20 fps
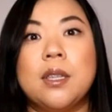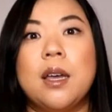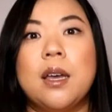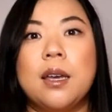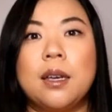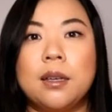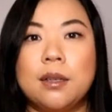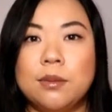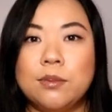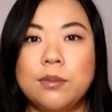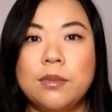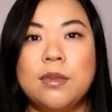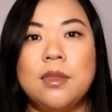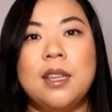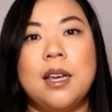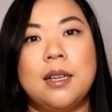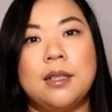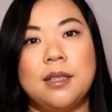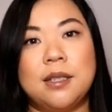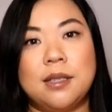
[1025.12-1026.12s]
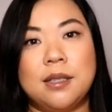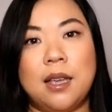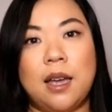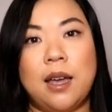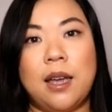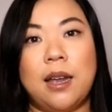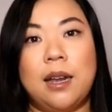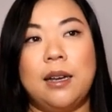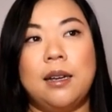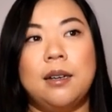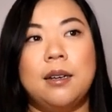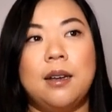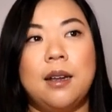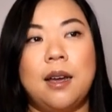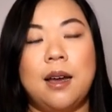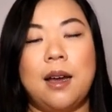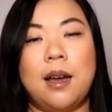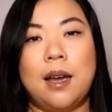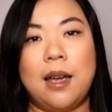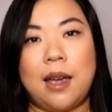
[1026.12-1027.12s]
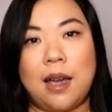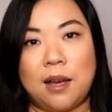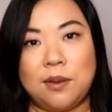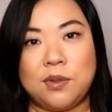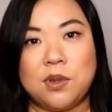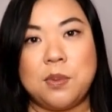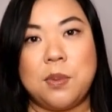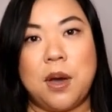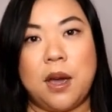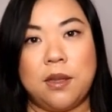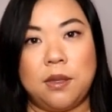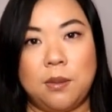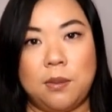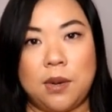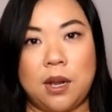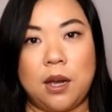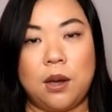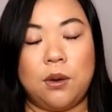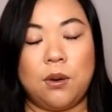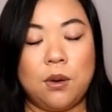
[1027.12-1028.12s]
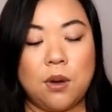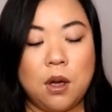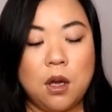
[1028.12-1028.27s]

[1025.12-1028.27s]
like, that's a sign, I have to buy them now.